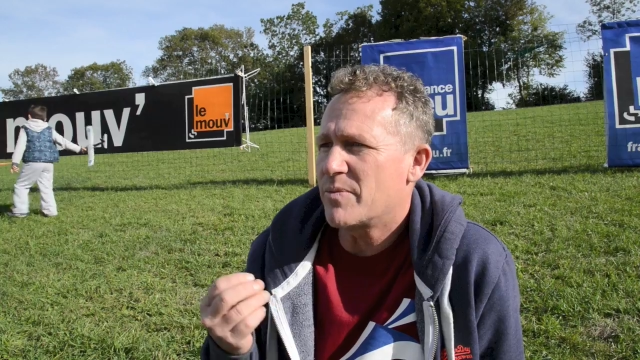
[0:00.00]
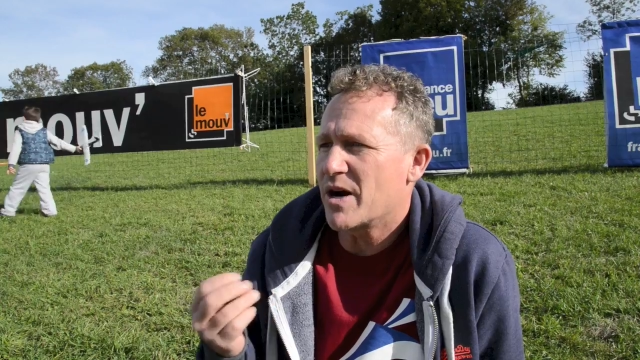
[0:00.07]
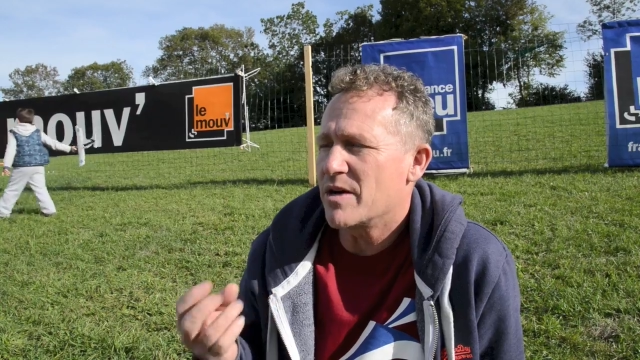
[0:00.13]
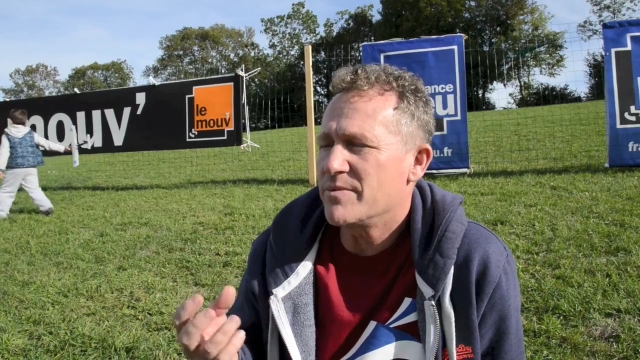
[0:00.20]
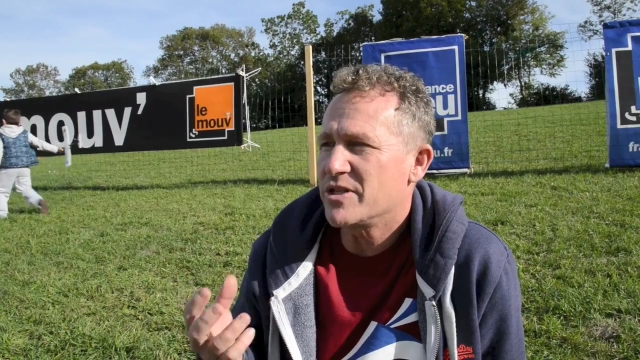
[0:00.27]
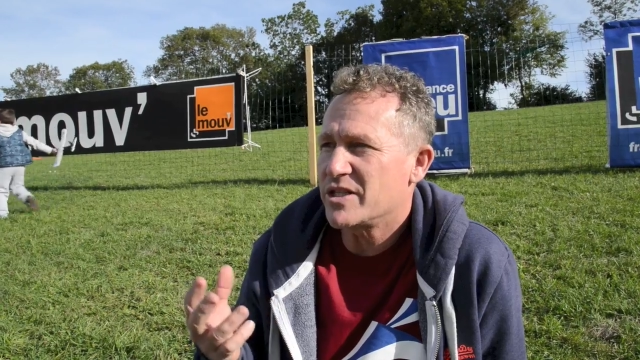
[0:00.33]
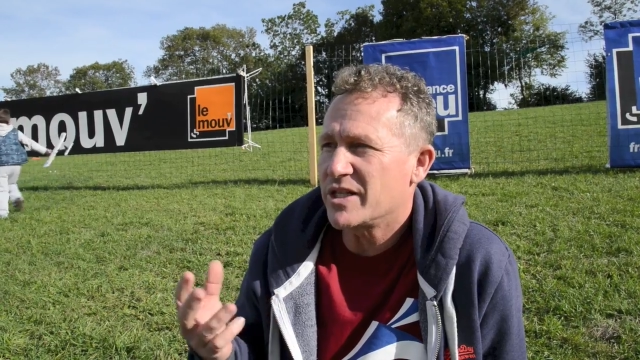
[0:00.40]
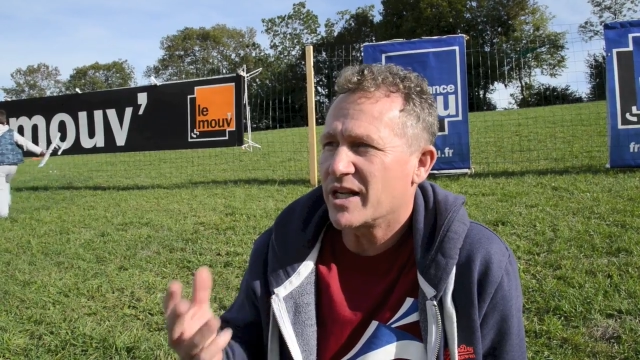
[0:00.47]
buy a
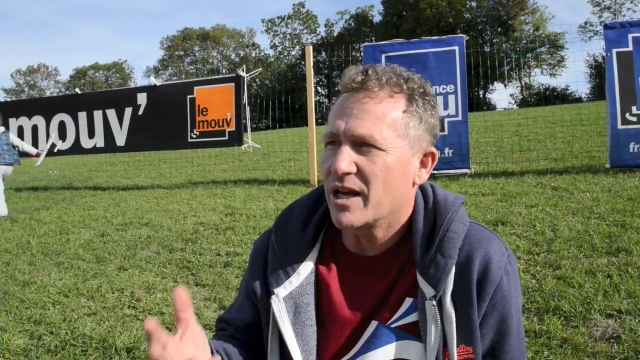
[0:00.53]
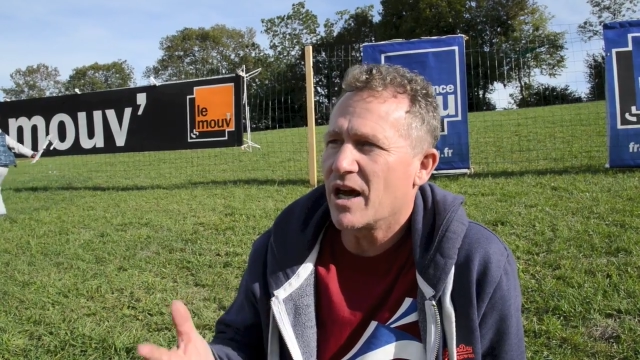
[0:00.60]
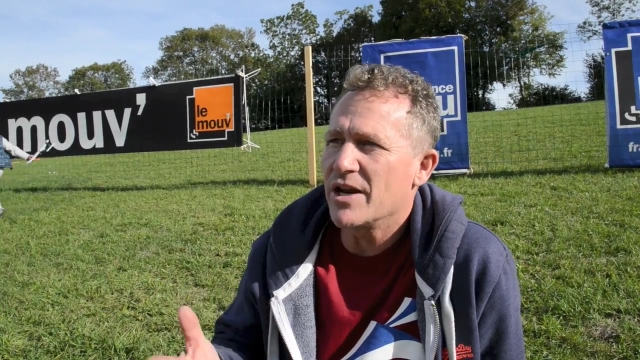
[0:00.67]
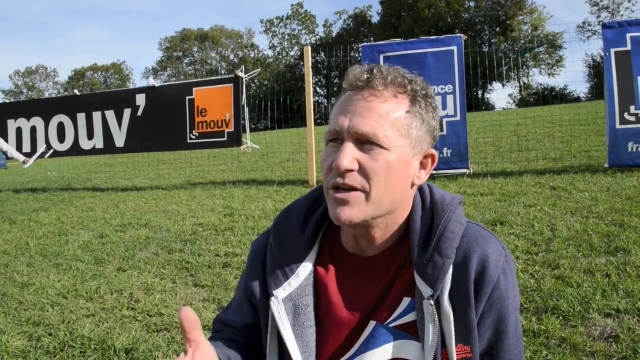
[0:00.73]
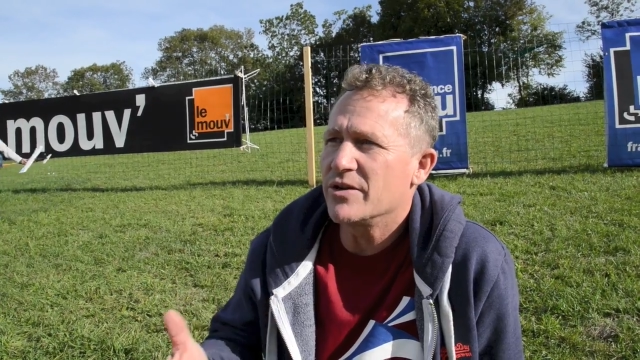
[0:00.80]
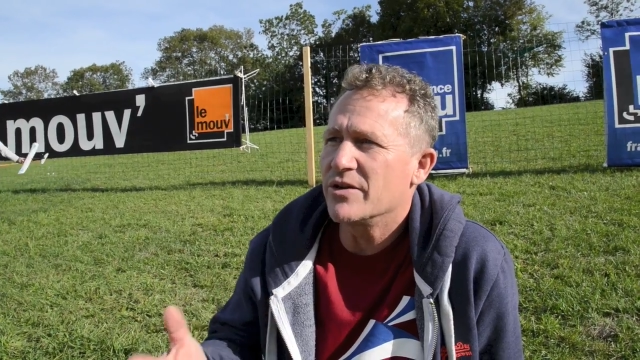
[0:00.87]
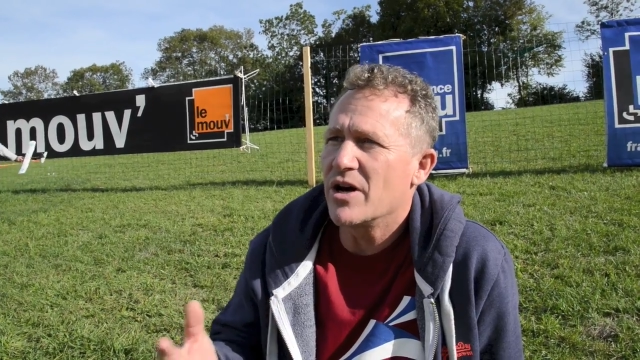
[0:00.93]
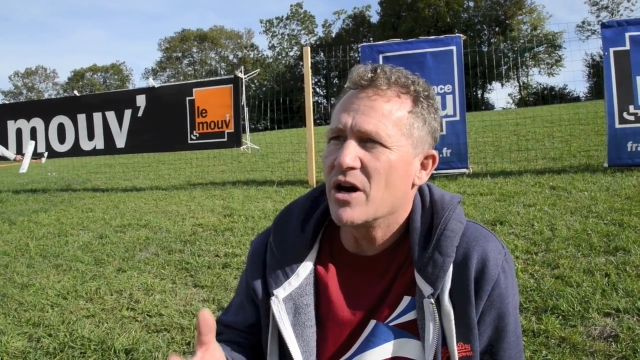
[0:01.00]
BGD glider,
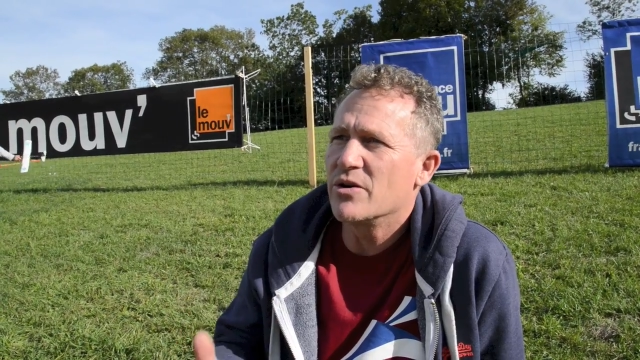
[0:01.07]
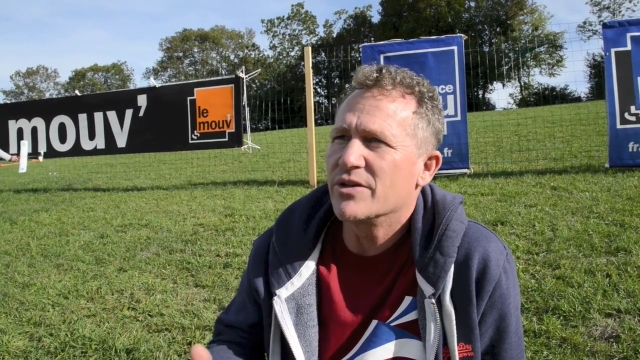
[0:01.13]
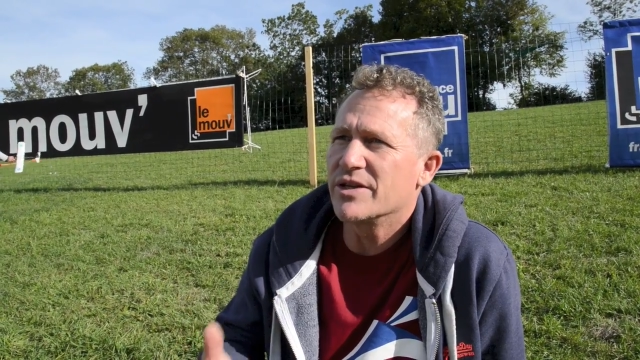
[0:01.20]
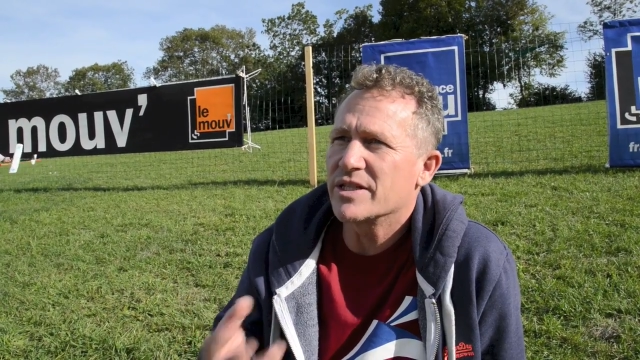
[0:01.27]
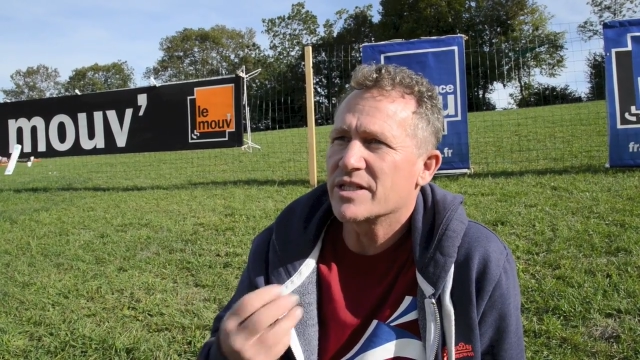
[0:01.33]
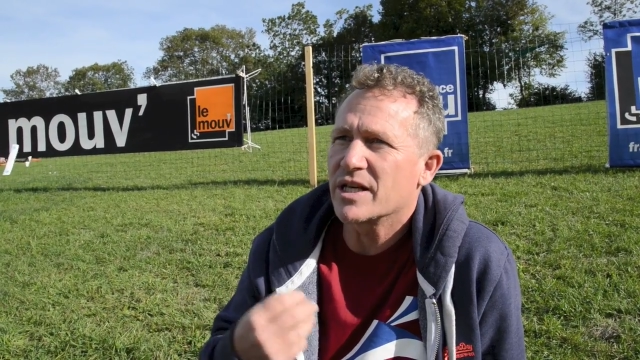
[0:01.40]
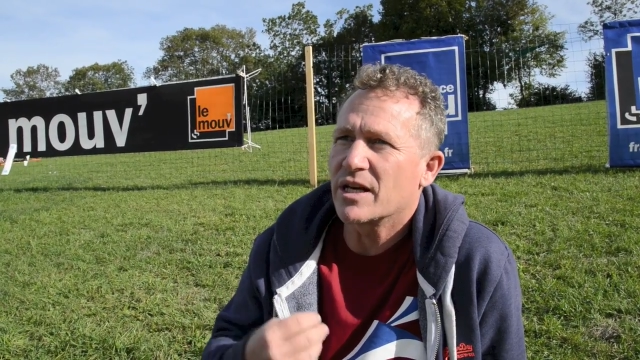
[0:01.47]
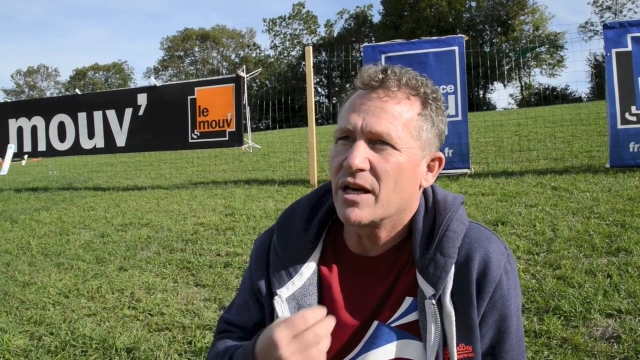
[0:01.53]
you know that
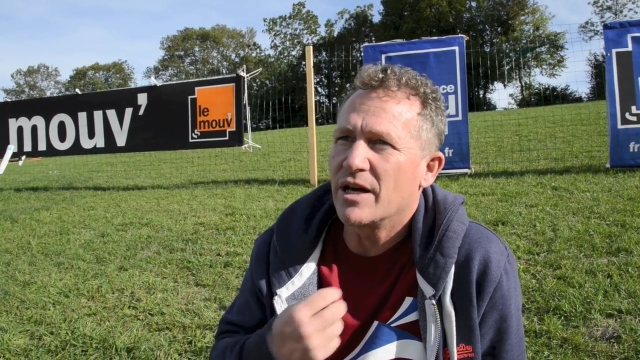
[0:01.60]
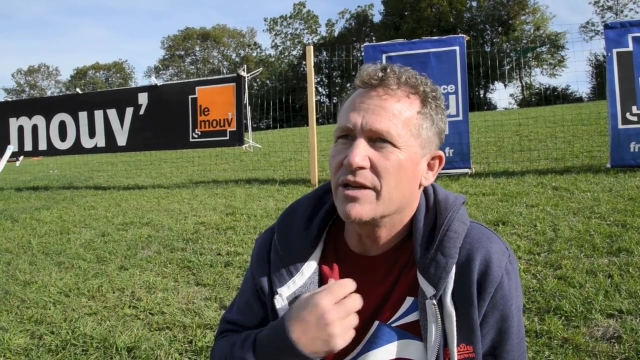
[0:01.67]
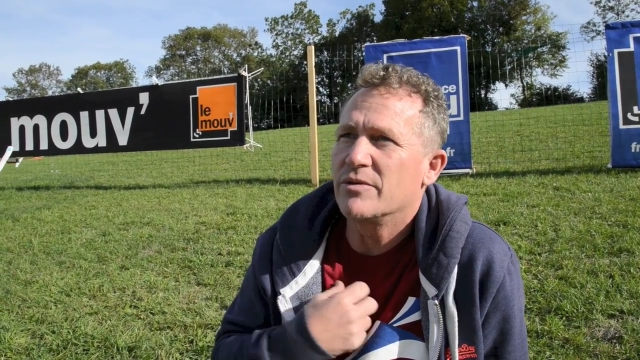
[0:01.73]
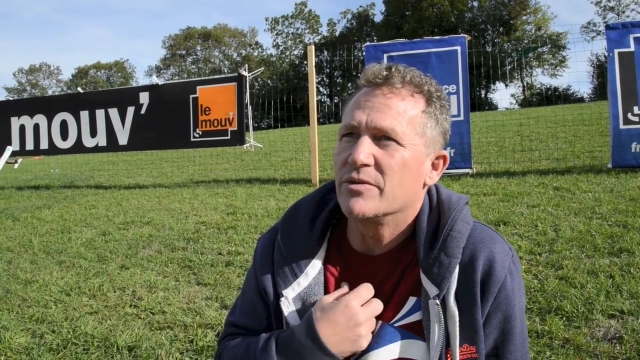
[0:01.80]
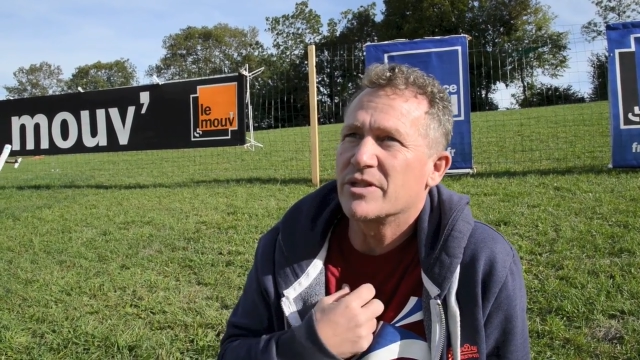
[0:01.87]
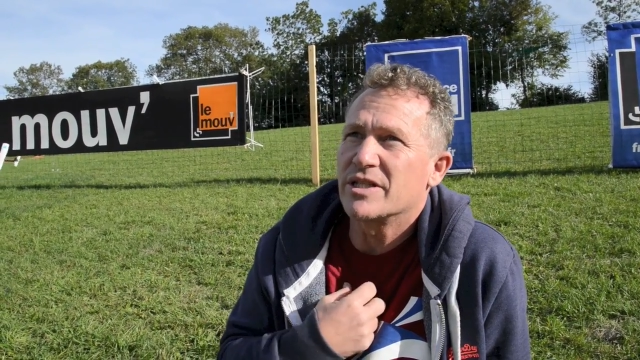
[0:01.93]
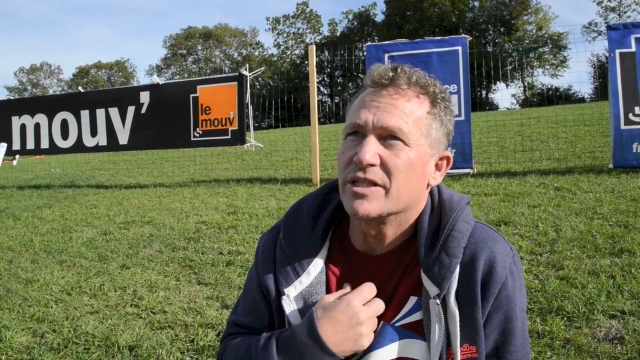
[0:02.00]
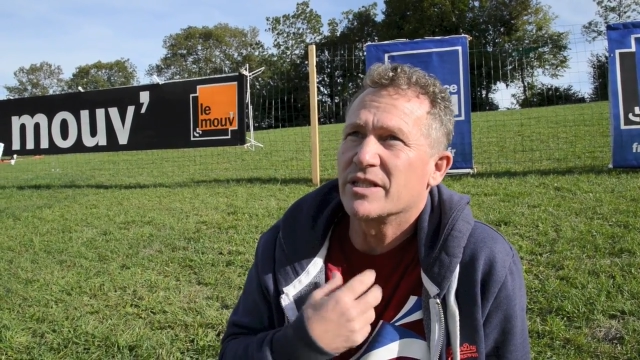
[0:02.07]
it's a glider
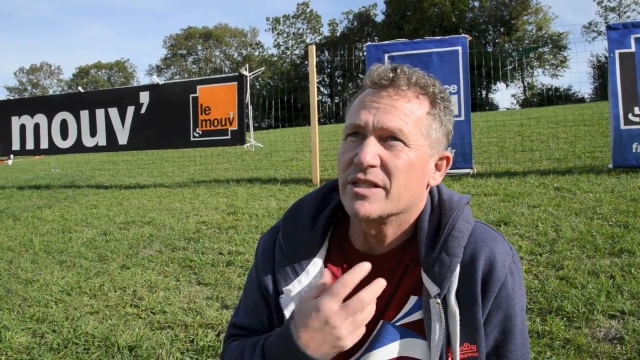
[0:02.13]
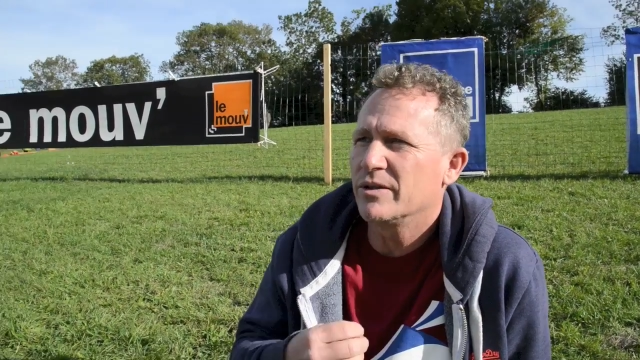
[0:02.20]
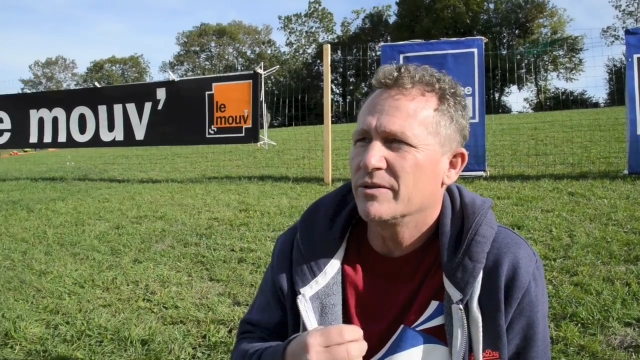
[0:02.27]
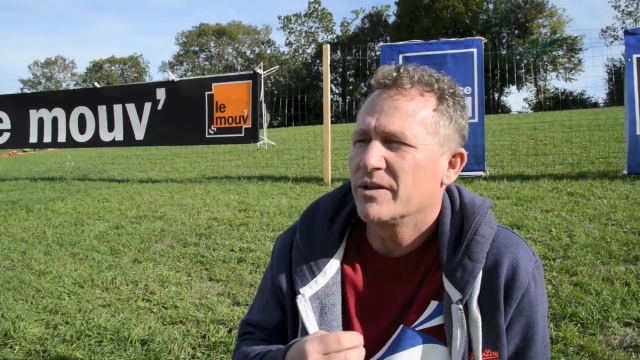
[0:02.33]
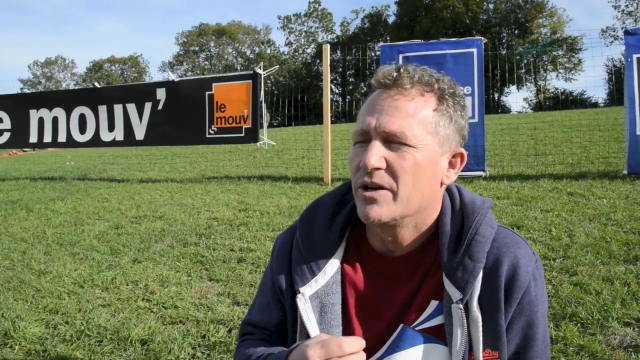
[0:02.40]
which is...